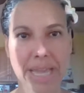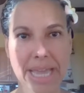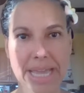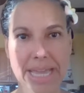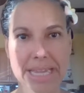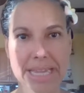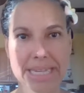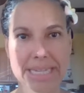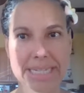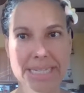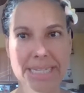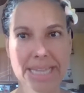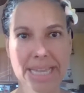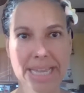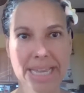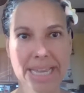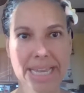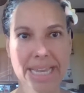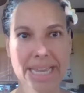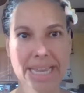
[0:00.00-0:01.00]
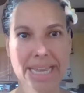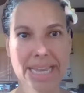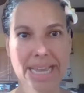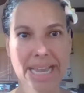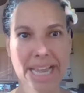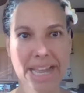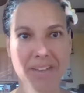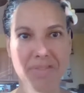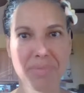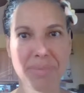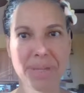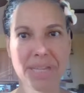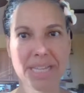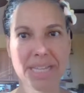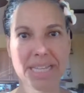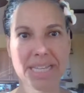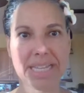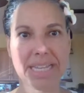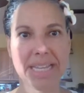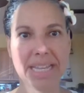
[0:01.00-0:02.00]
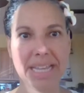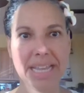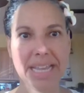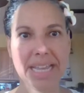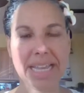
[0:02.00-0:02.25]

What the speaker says: and they have been